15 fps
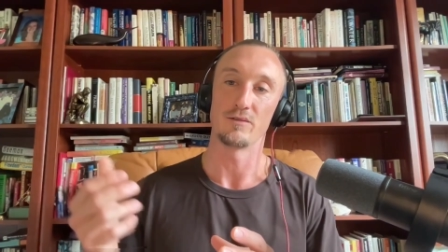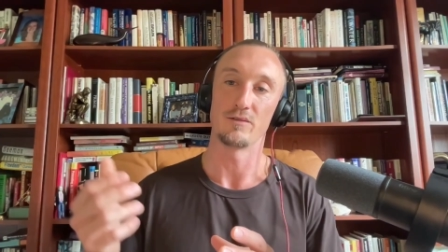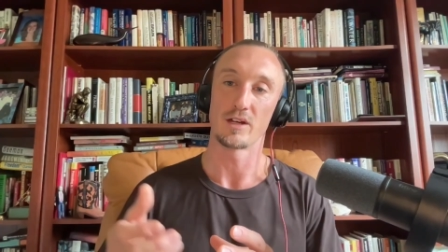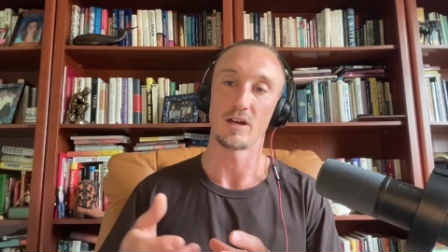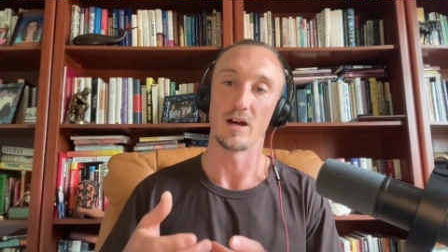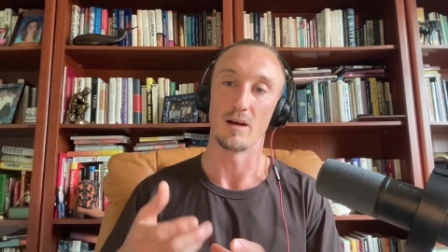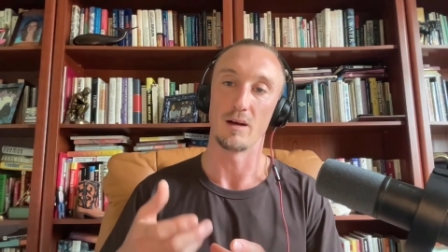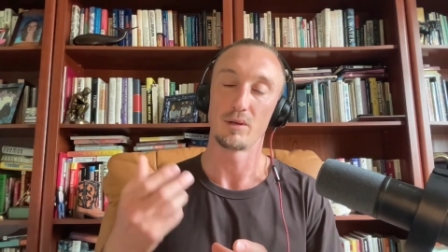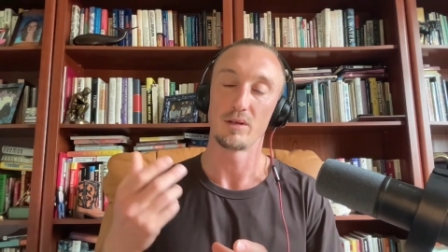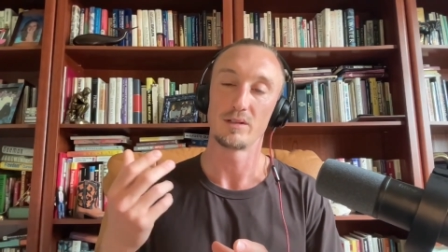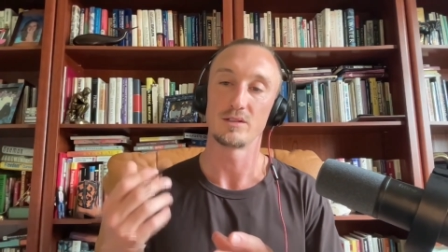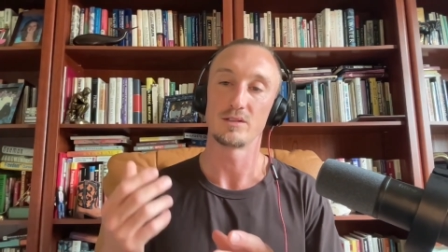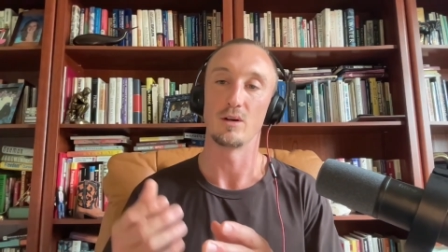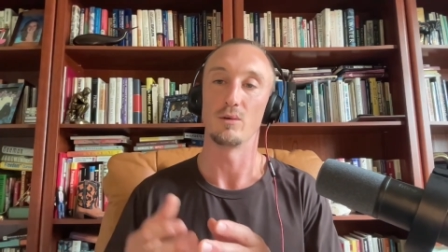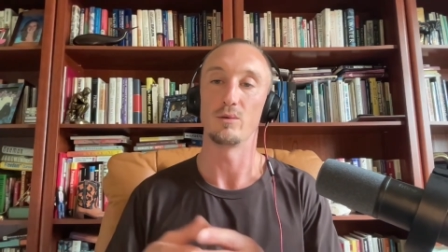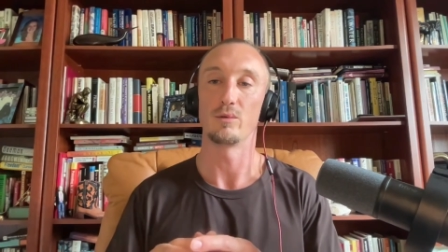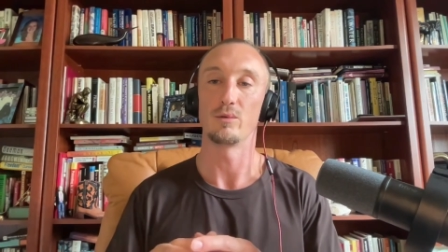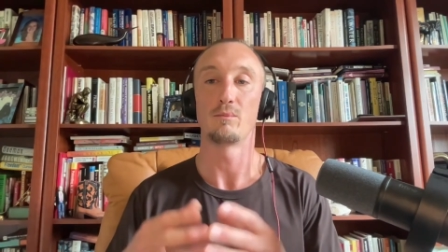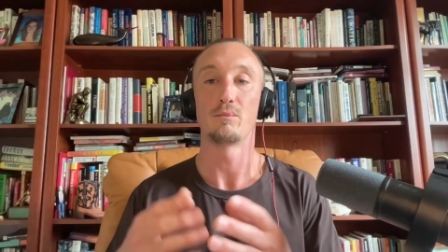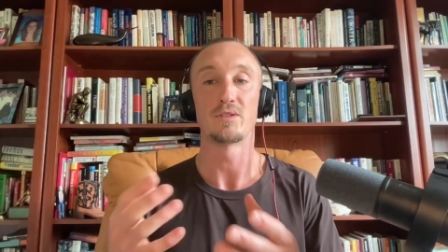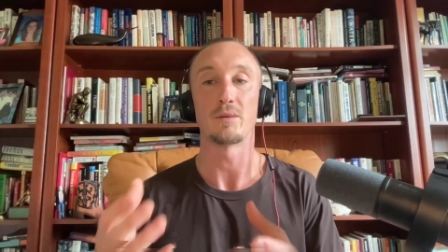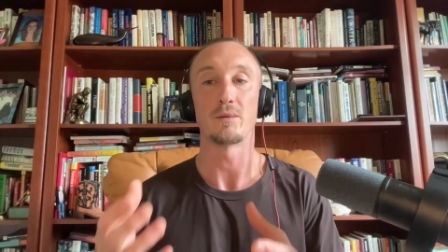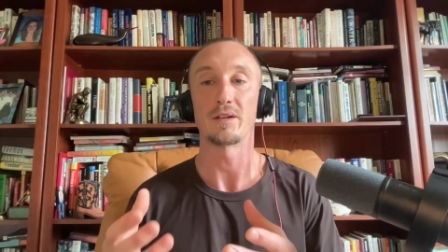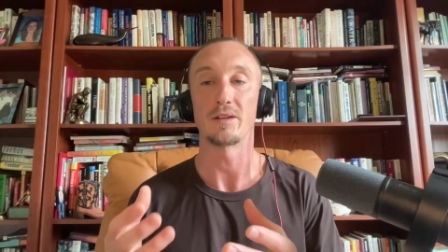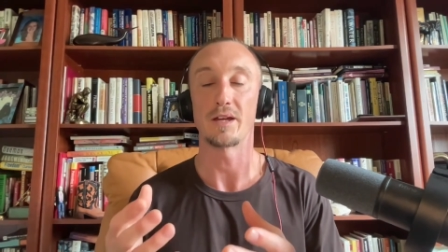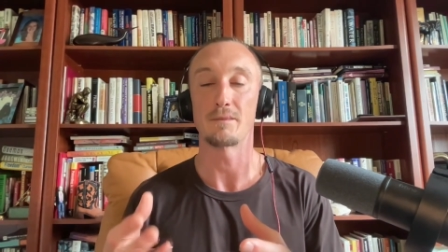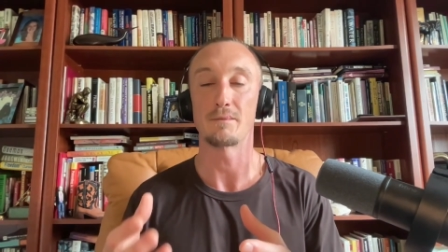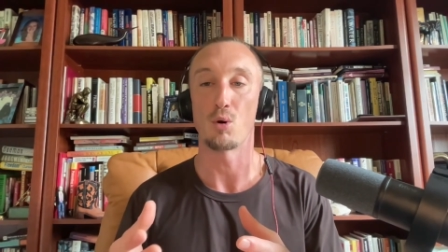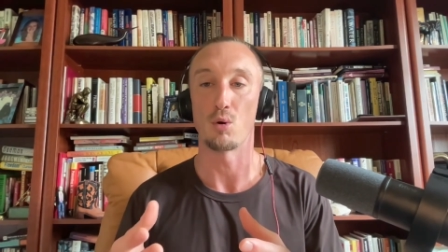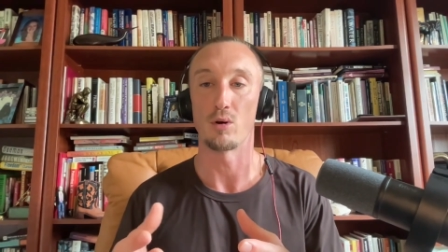the cup. So something
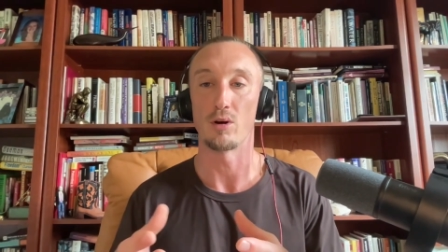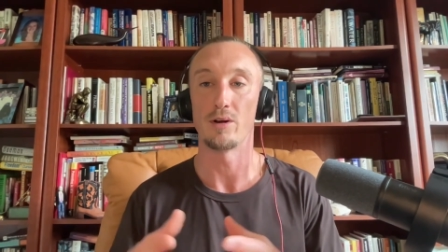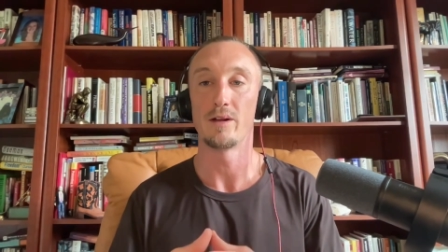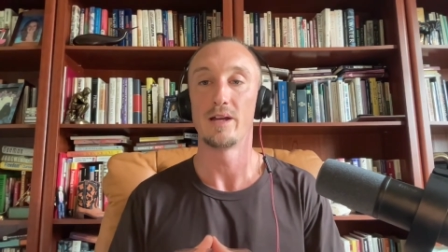like porn,